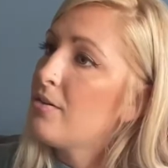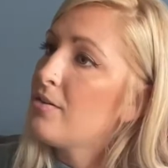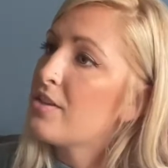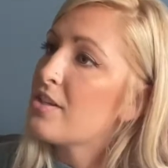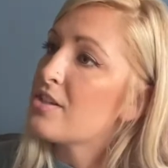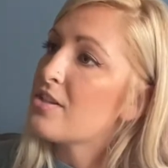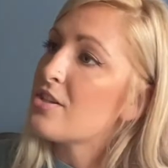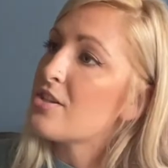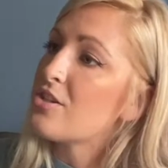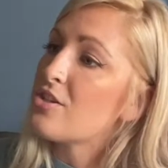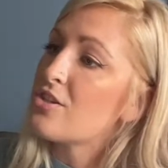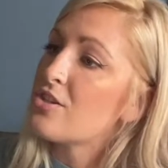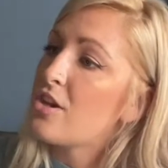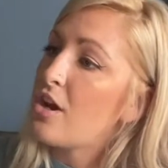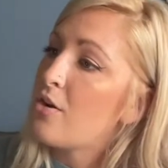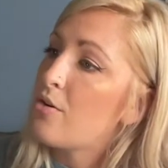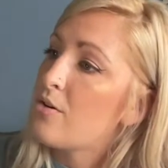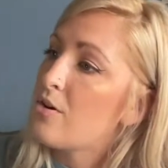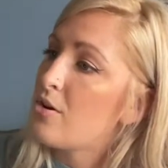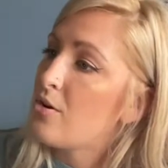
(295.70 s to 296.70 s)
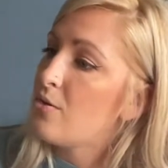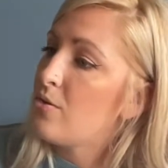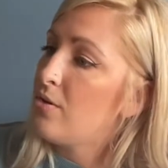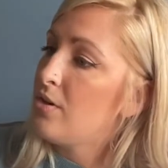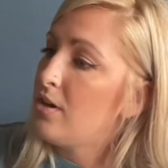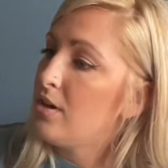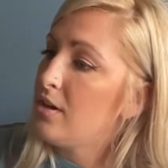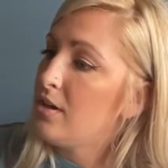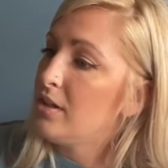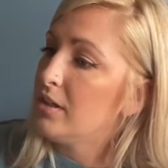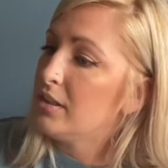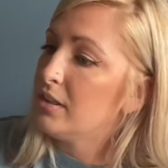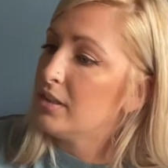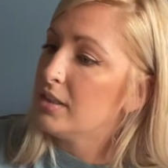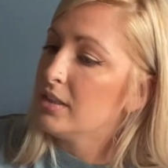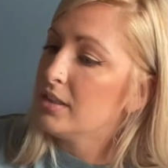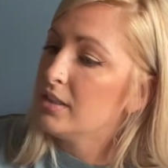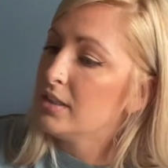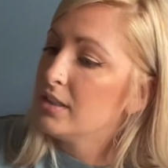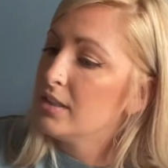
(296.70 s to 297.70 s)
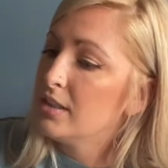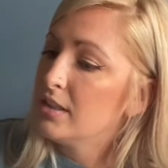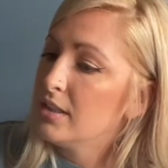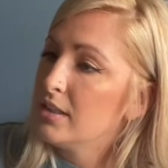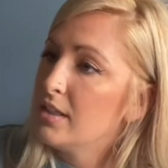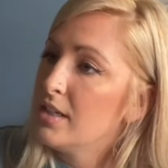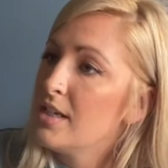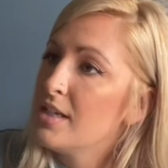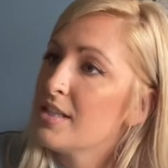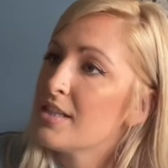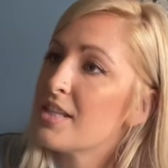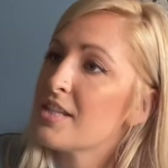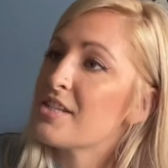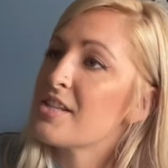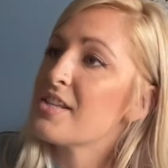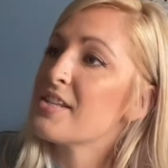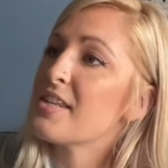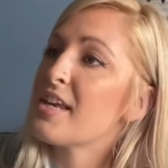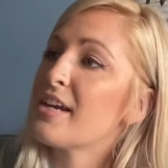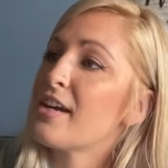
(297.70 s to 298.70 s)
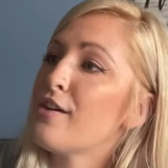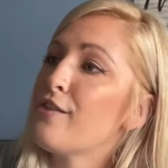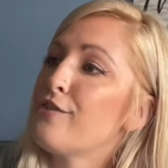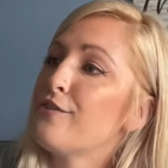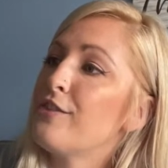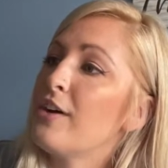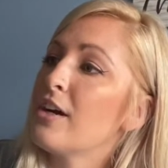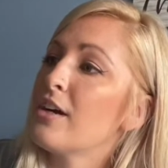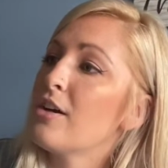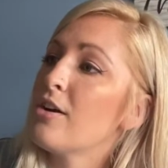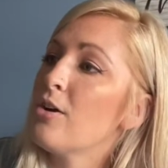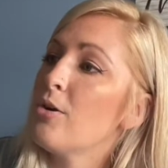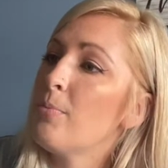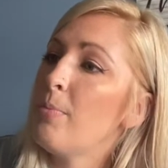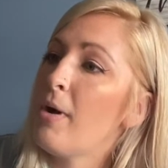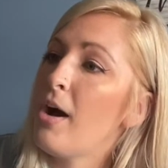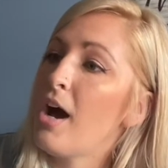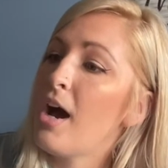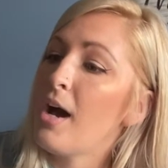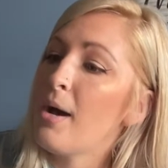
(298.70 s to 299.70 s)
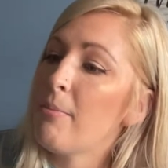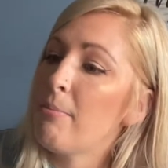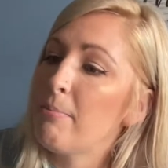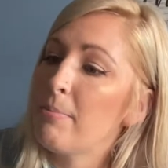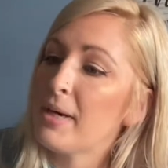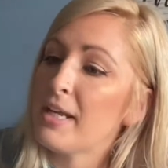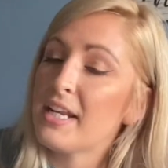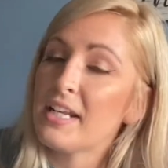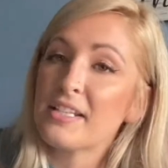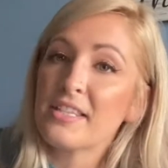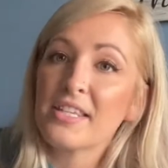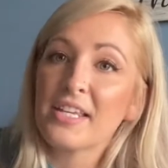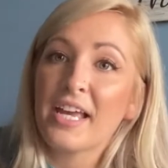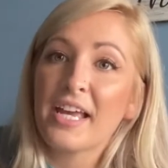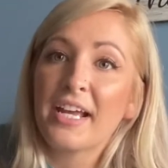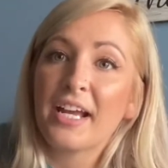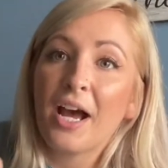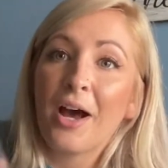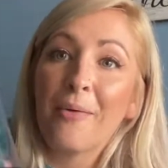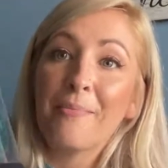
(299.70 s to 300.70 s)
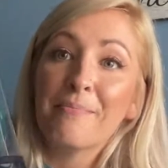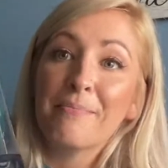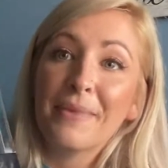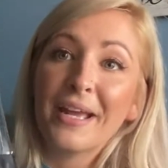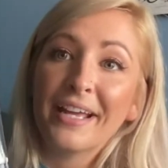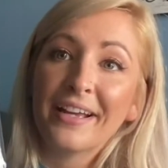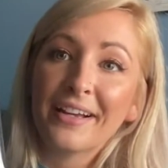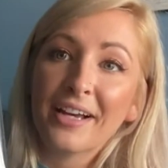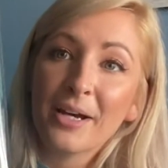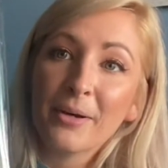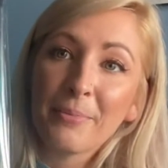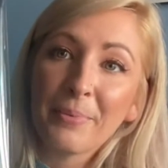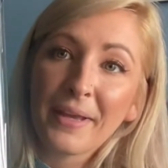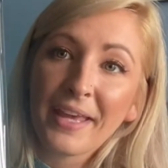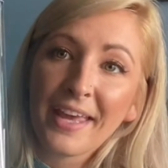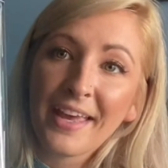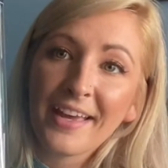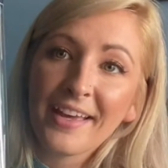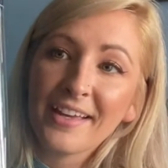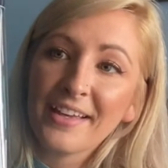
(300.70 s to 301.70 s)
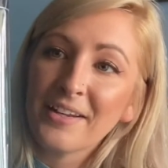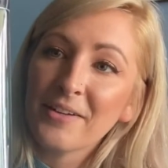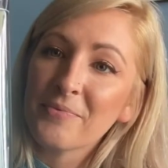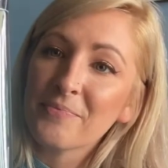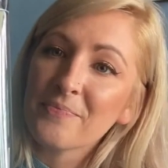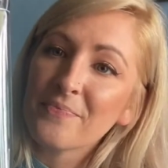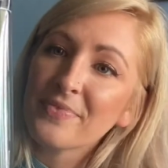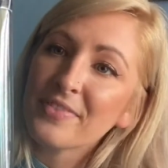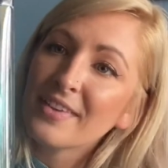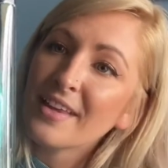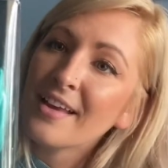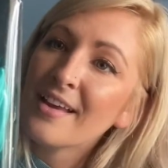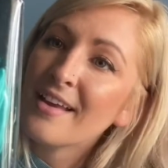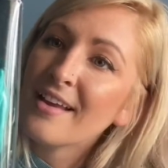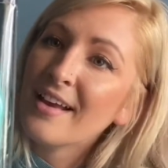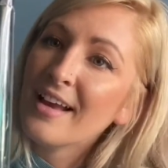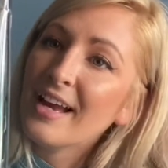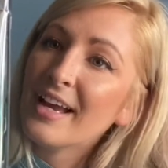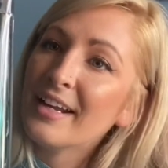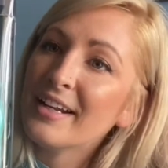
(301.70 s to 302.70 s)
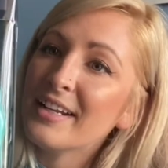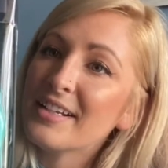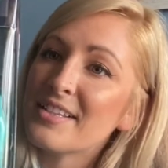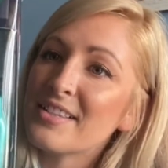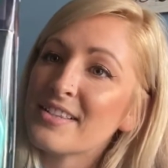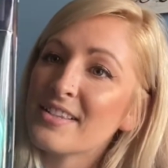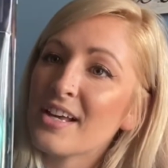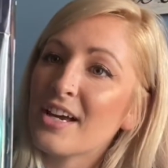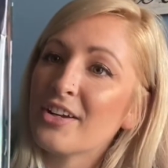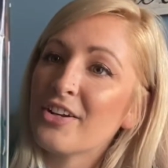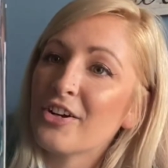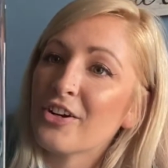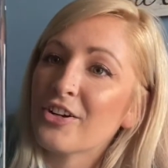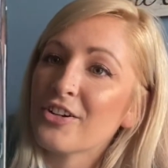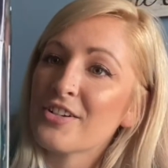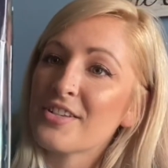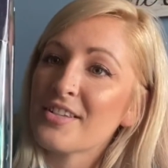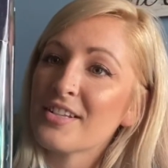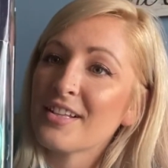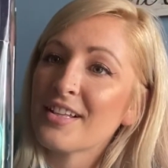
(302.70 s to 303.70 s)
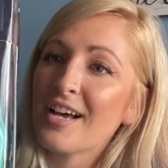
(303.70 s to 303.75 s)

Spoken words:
this is so cool. This is like a Funko Pop, but it's like a makeup kit. And it's an Ursula